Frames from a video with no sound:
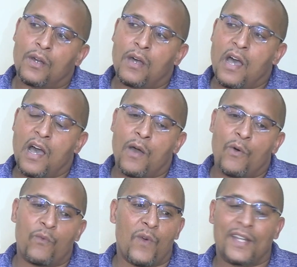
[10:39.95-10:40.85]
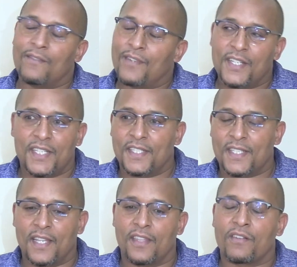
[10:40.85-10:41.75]
of whatever it is
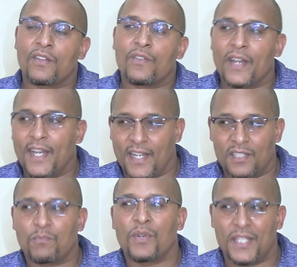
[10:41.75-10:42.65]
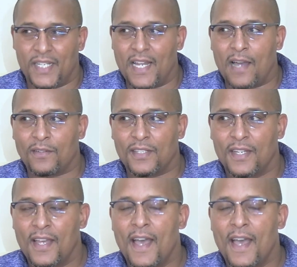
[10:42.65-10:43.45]
that the regulator has pointed out.